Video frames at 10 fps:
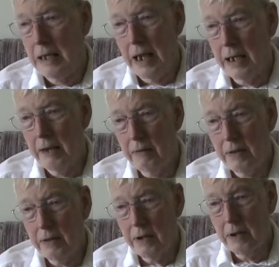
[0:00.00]
I
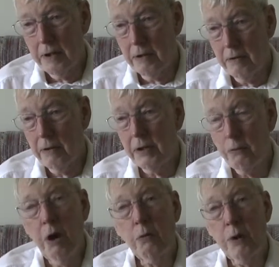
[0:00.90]
never,
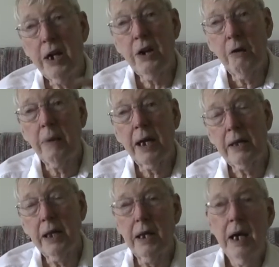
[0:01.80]
well, radio back
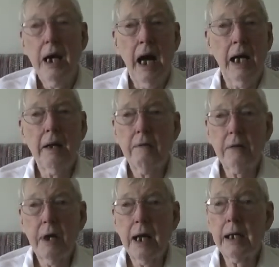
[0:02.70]
then, I never
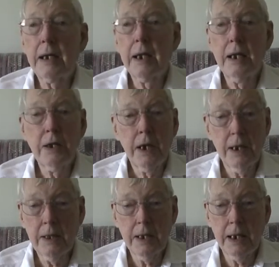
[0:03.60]
thought I'd get into
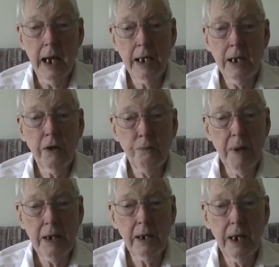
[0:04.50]
anything. I didn't
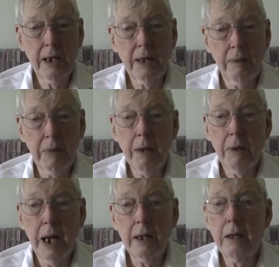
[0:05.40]
expect to get anything big,
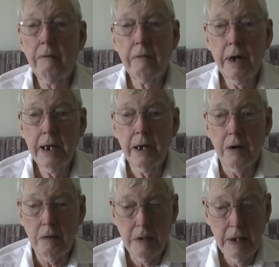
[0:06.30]
but I loved radio.